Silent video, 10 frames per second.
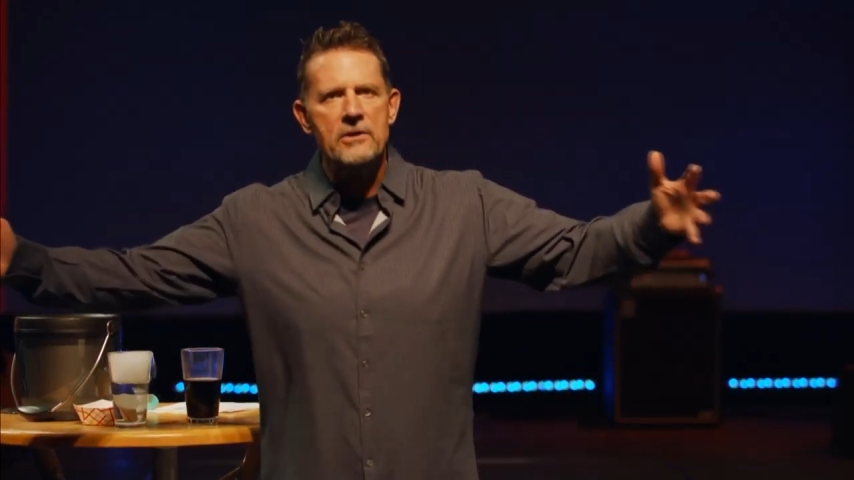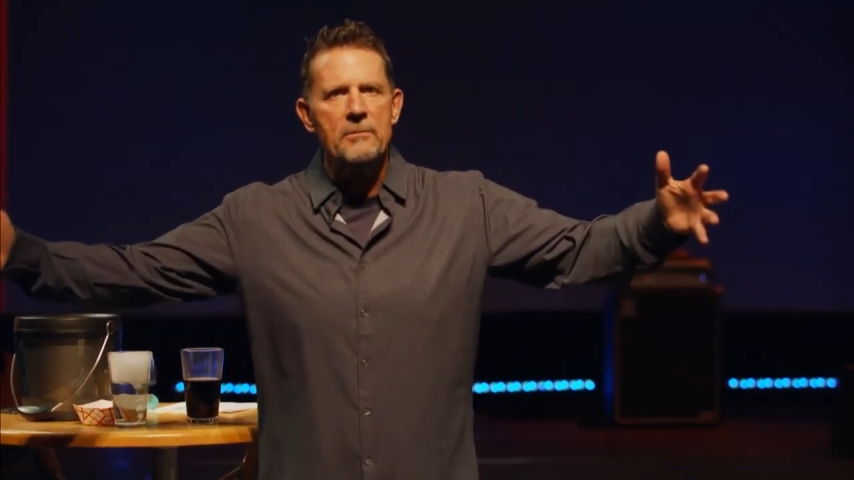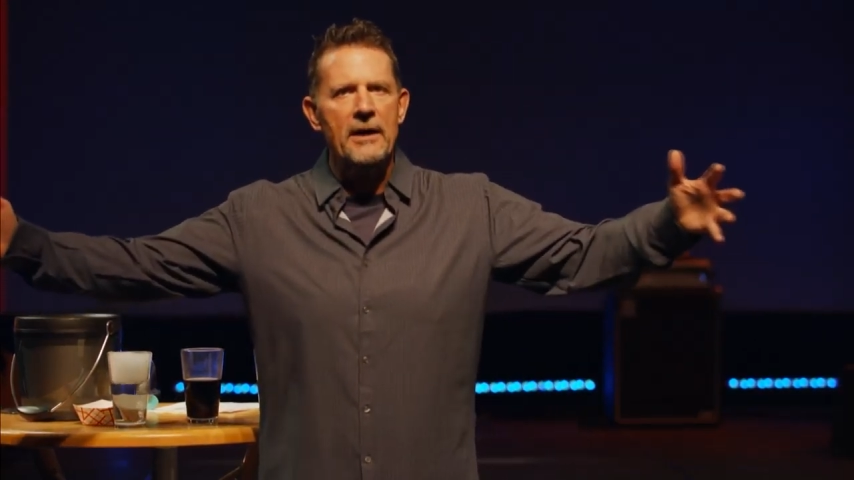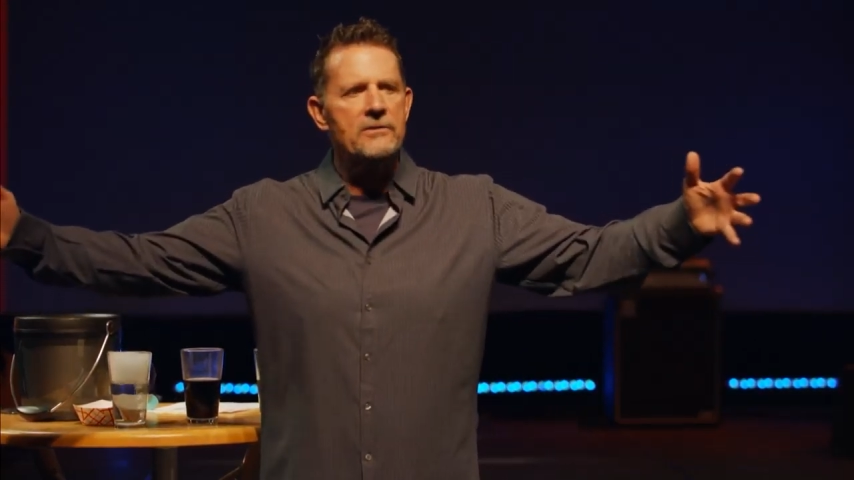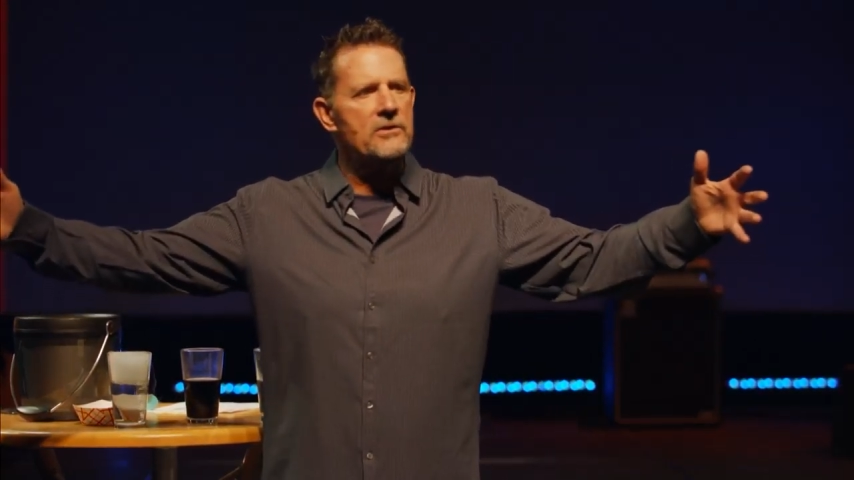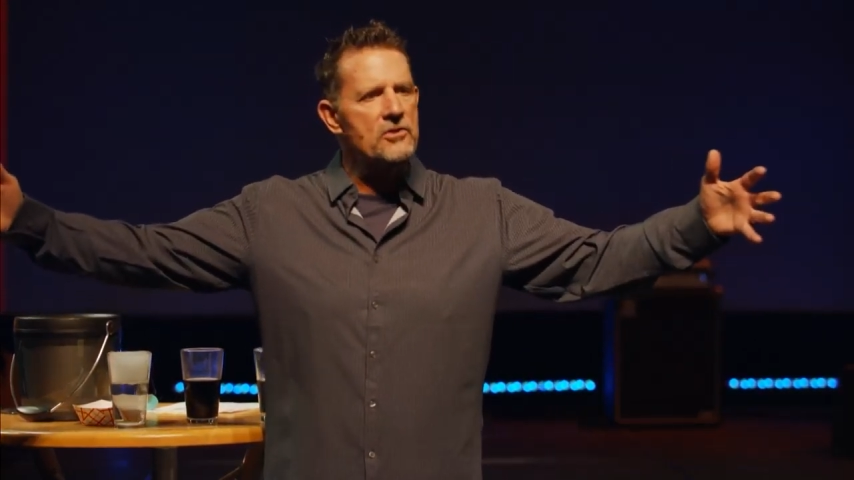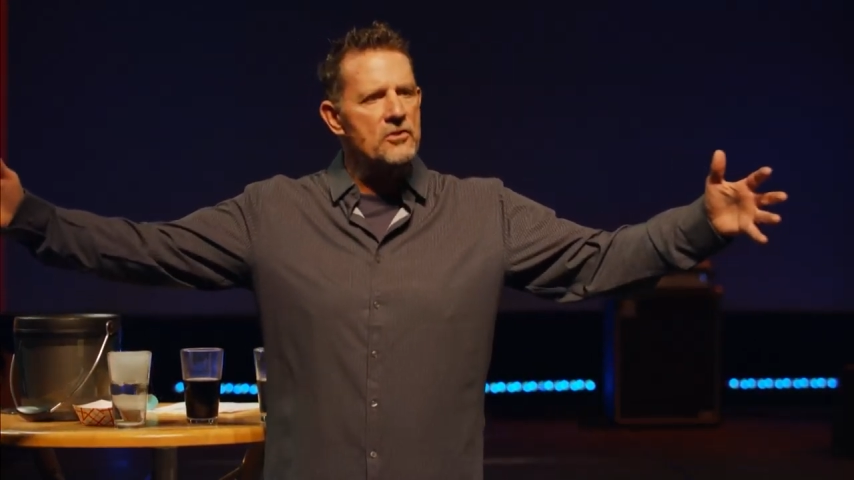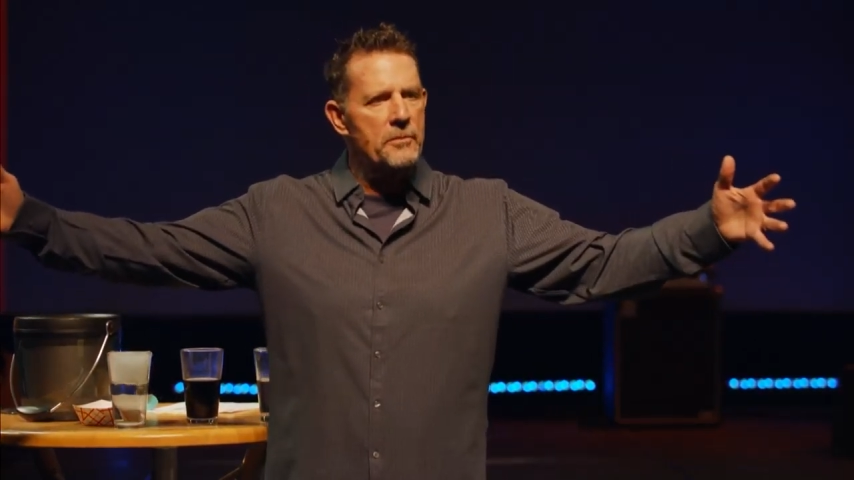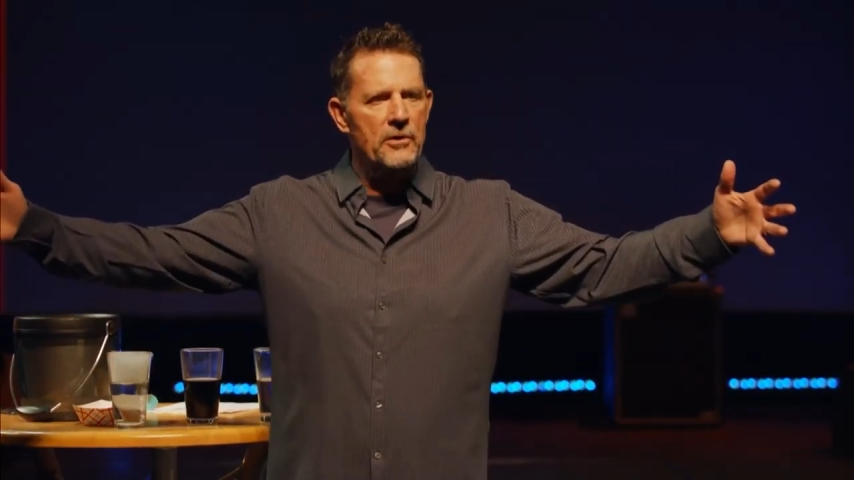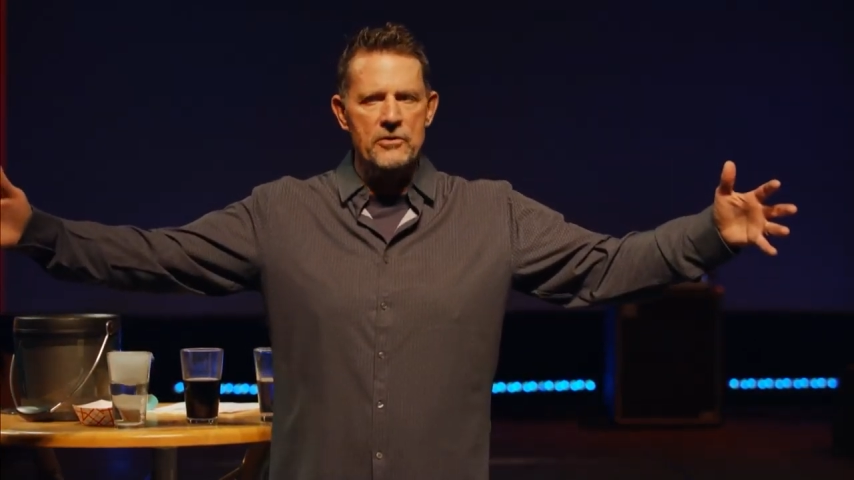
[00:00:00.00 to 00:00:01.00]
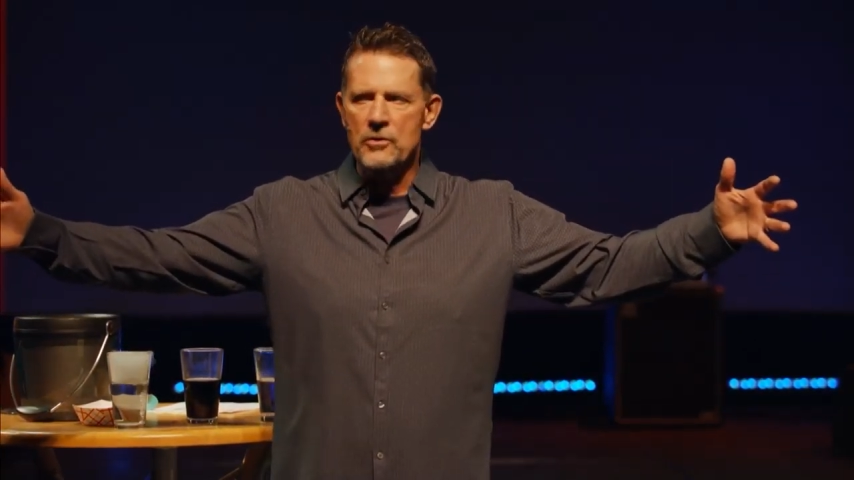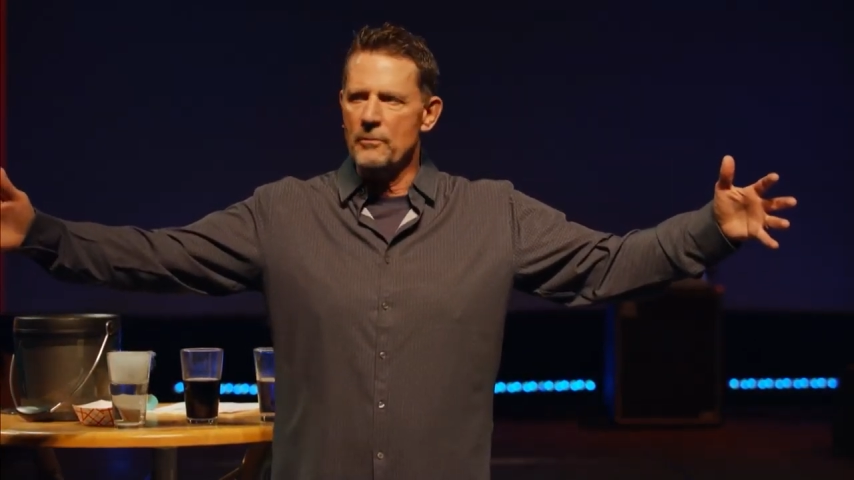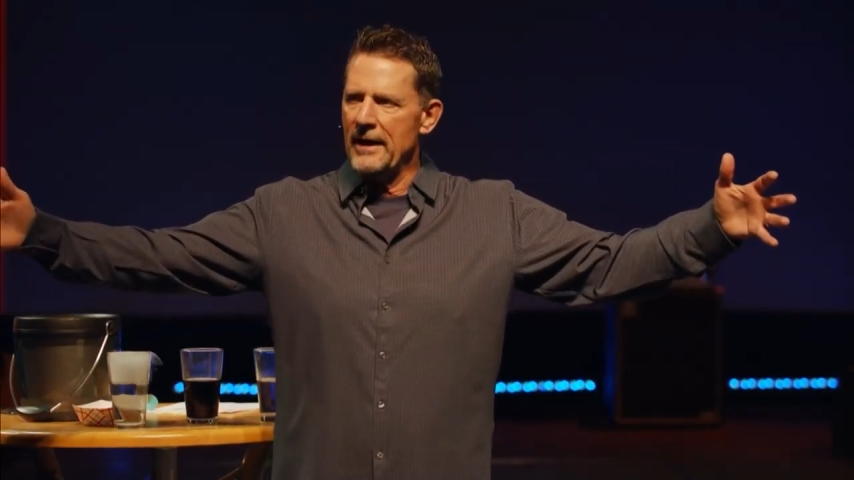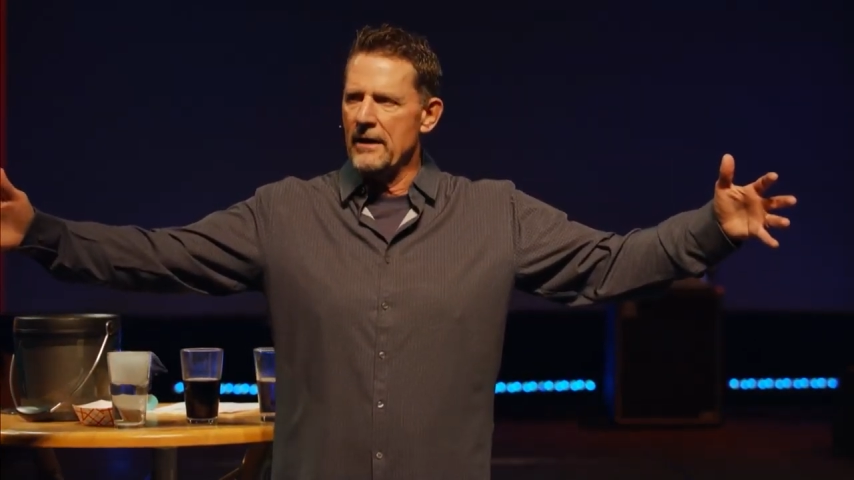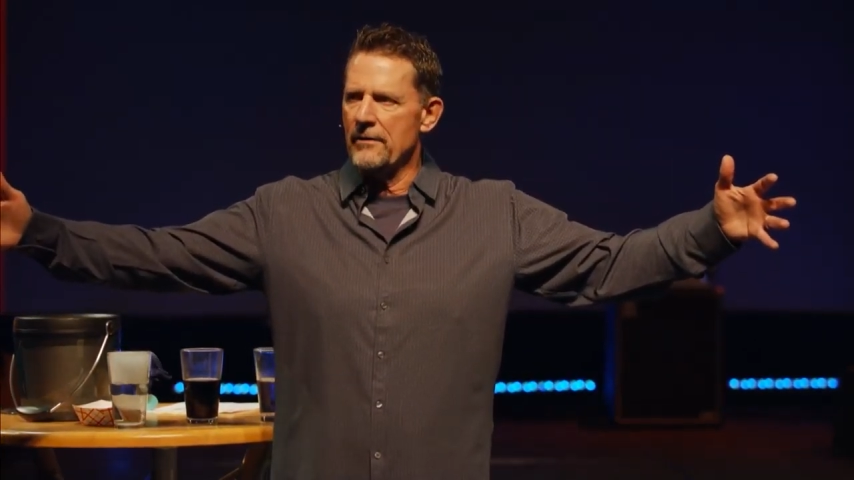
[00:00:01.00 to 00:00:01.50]
about this spiritual
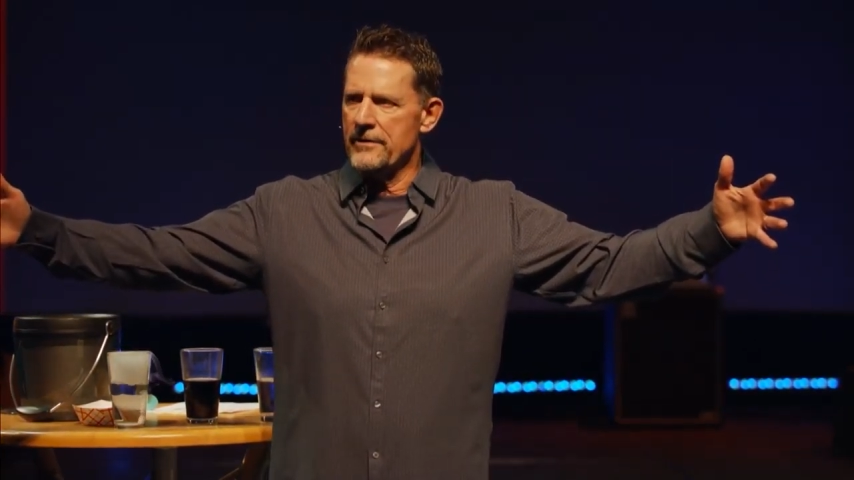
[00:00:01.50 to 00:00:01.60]
battle